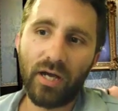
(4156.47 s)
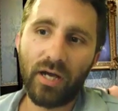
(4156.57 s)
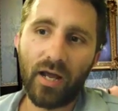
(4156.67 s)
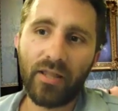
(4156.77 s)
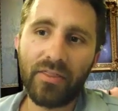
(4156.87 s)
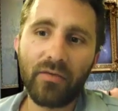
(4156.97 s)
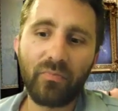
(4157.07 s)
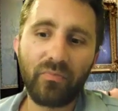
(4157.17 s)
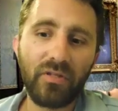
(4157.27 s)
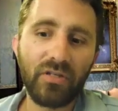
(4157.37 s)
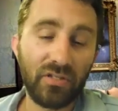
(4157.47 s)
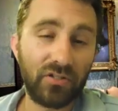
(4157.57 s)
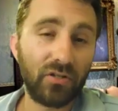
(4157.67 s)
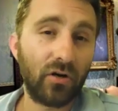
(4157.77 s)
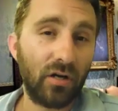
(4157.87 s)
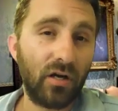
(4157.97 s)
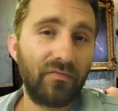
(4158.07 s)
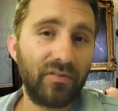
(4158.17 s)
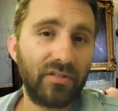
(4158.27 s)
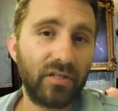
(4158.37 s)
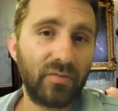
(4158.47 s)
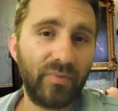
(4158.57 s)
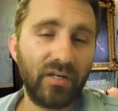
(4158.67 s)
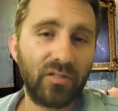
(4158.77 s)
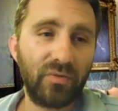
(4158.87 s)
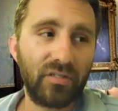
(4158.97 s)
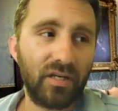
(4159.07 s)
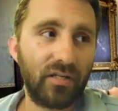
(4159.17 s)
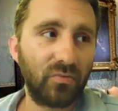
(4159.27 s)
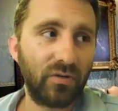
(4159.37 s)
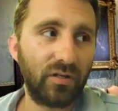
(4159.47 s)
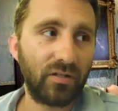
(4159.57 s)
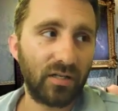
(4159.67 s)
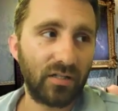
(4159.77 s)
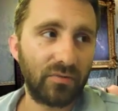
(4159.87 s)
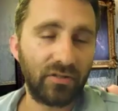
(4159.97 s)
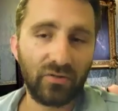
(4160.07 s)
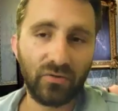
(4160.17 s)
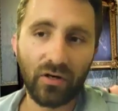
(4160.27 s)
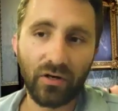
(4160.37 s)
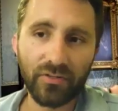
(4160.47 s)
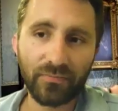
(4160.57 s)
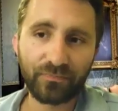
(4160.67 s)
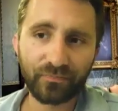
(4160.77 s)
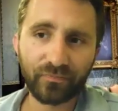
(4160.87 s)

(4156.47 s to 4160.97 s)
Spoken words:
I think to start off the suspects, besides we already talked about the two guards.